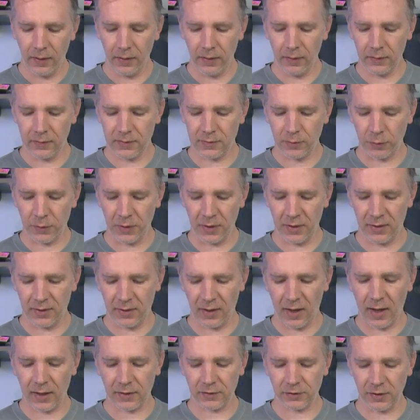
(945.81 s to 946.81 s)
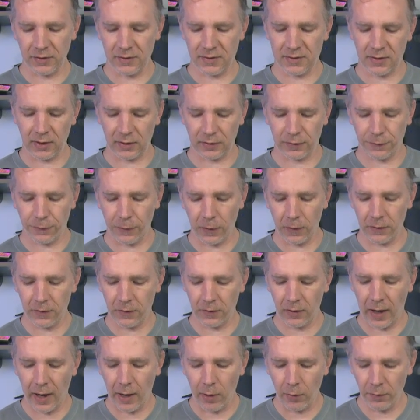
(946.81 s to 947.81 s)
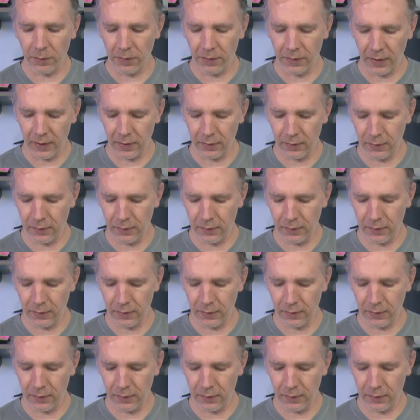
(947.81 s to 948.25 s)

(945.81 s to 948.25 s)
so that it actually sticks further out than